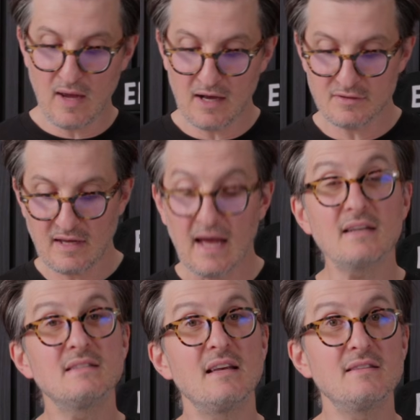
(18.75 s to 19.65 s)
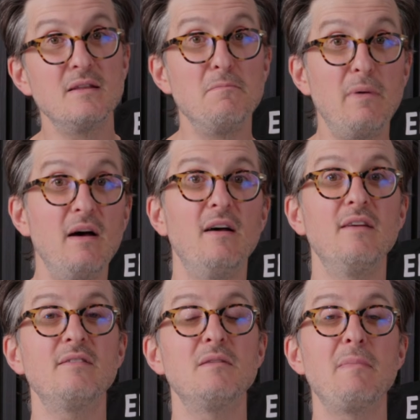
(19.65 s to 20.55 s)
how to access the
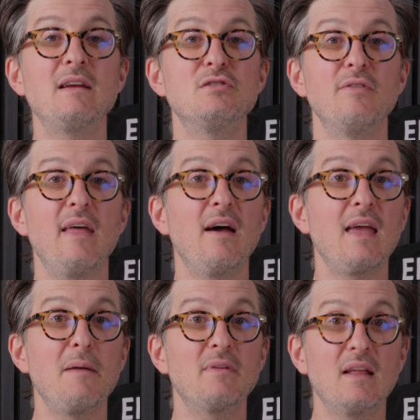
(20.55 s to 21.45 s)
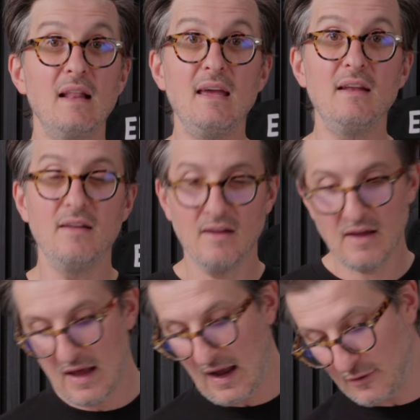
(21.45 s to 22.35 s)
burrs to make sure they are kept clean,
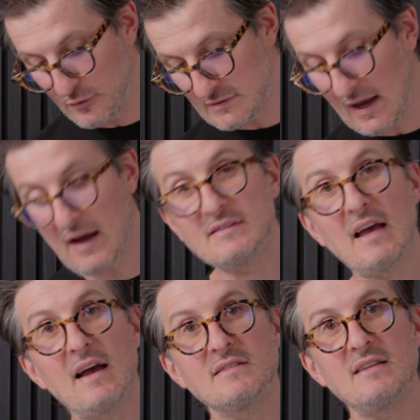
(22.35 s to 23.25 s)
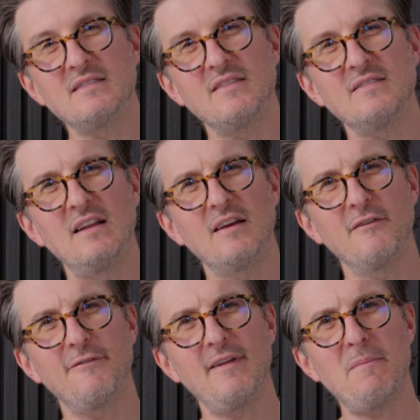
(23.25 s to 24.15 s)
and also how to access the silicone
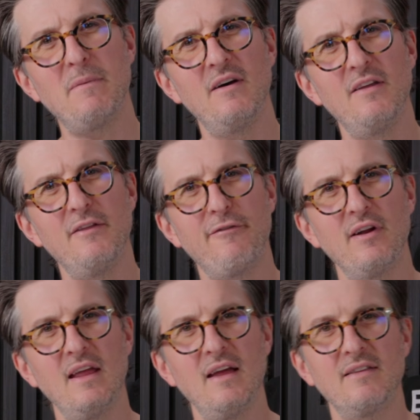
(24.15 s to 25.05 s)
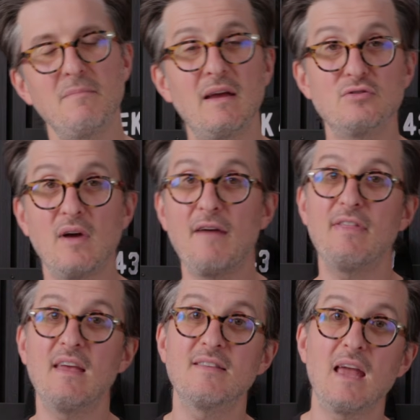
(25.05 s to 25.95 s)
flapper at the front here to make sure
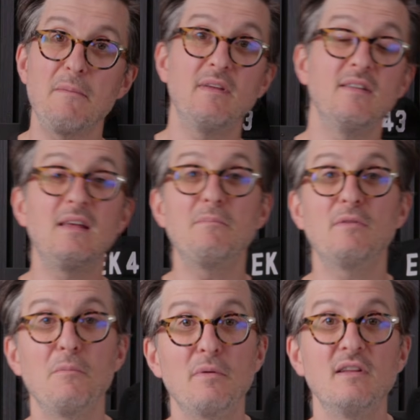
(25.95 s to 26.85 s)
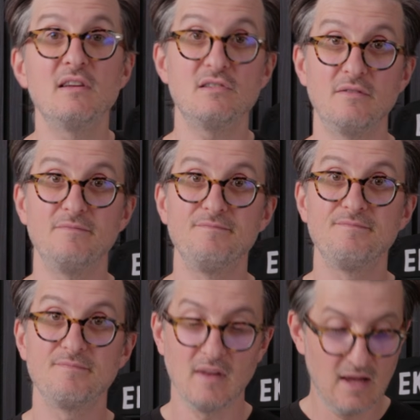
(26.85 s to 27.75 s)
everything's kept in tip-top condition.
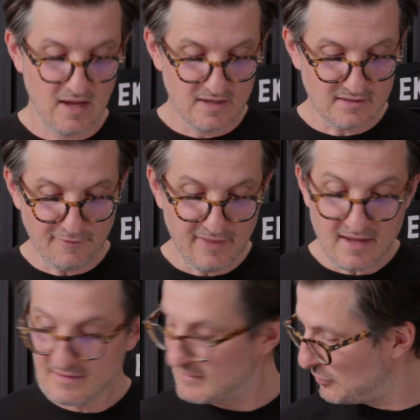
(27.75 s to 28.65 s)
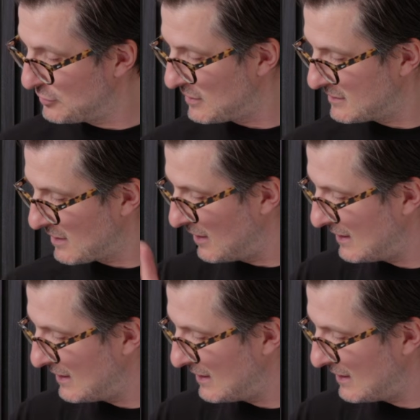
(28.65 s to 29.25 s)
So for this you're just going to